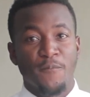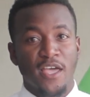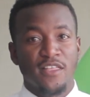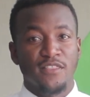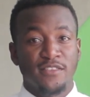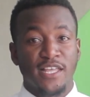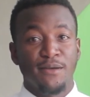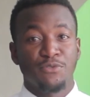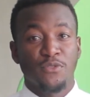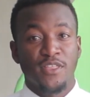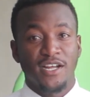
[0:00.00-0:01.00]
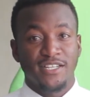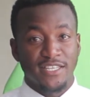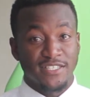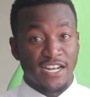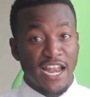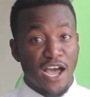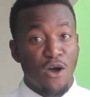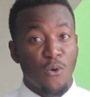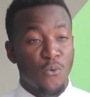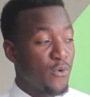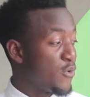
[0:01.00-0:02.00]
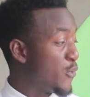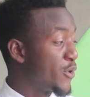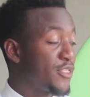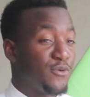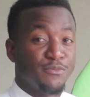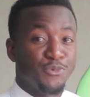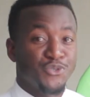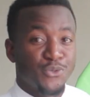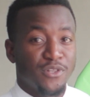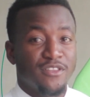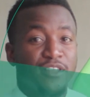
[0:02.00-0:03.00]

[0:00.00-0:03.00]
And the time to that is now, with Old Mutual,